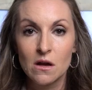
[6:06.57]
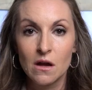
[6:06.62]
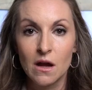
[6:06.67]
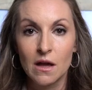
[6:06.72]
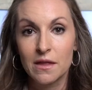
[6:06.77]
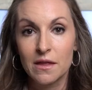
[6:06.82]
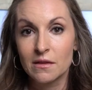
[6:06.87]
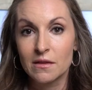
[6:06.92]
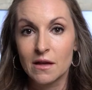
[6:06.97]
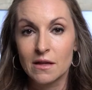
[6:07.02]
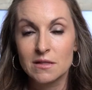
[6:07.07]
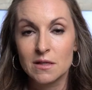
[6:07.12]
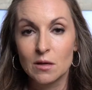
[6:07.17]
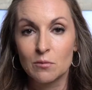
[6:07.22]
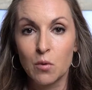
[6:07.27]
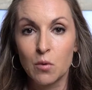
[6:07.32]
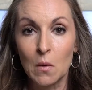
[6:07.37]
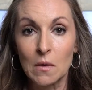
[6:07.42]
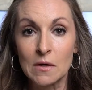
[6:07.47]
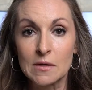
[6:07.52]
I think that's
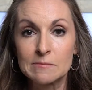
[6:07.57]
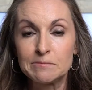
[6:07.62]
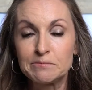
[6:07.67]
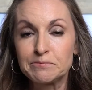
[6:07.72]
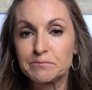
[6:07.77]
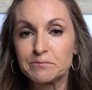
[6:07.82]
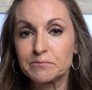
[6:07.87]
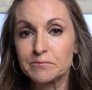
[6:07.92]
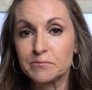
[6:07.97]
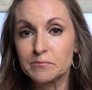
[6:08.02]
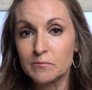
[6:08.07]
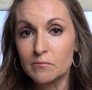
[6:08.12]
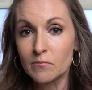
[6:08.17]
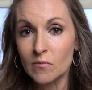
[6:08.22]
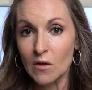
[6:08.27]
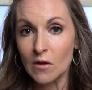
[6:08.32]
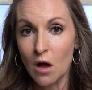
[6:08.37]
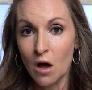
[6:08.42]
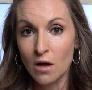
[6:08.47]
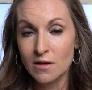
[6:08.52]
important.
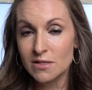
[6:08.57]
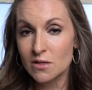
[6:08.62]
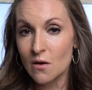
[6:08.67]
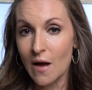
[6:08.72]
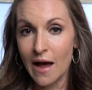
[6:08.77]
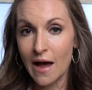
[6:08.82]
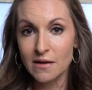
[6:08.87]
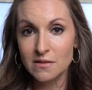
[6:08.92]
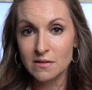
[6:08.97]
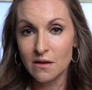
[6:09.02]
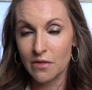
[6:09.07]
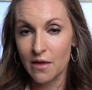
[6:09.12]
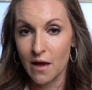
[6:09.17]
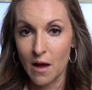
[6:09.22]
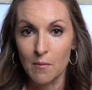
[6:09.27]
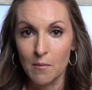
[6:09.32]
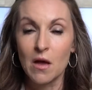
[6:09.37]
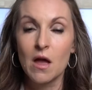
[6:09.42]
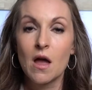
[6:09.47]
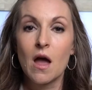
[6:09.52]
Also ask
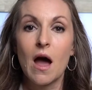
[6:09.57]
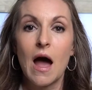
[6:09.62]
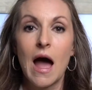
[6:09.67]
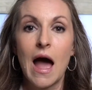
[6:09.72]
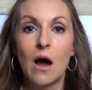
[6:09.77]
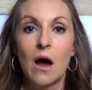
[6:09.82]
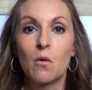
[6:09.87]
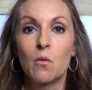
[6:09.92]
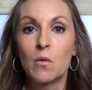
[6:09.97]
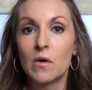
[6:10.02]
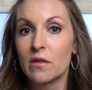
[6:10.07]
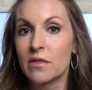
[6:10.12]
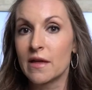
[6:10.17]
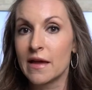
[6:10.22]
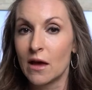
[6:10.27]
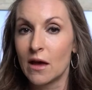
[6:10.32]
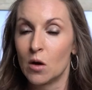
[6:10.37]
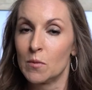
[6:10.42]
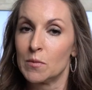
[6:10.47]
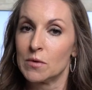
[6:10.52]
them, how will
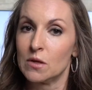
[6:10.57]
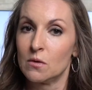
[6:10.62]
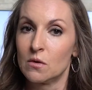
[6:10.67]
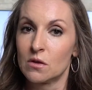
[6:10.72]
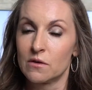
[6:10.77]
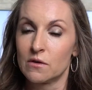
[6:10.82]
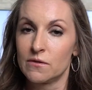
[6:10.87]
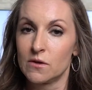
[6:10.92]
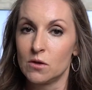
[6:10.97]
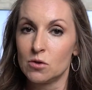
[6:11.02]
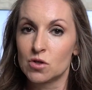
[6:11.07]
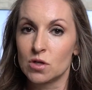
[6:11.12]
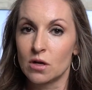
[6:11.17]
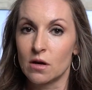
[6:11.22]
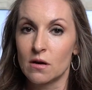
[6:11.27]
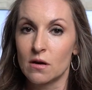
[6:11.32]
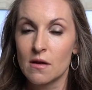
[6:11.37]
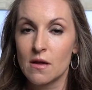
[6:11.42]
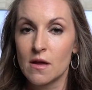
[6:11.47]
they help you in the future?